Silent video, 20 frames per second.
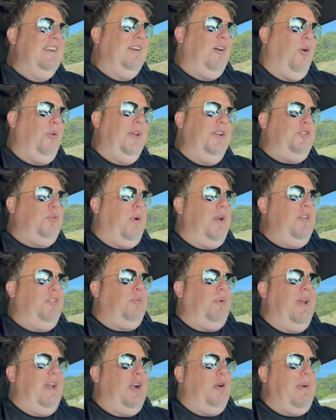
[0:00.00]
Only
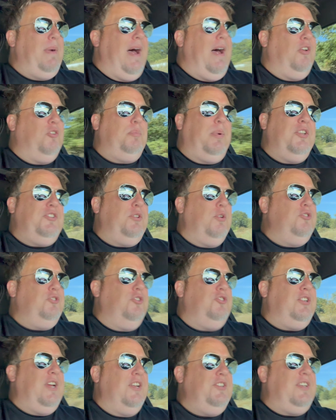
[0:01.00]
2,300 miles, but as soon as
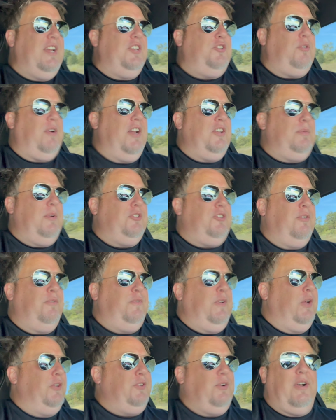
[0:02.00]
you change that
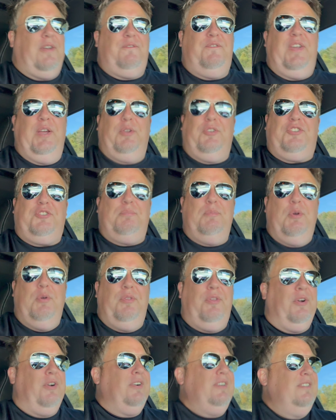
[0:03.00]
transmission filter, it feels
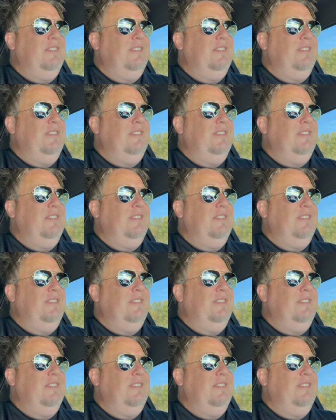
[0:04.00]
smoother.